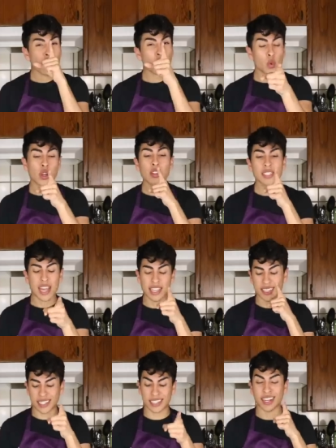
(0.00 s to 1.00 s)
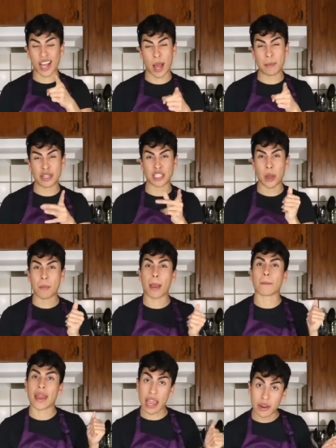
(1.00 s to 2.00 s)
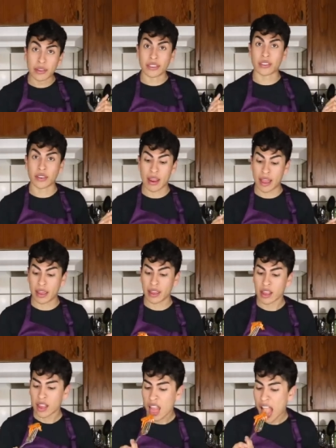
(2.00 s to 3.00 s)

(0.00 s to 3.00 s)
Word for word: The real test doesn't come until my parents try it.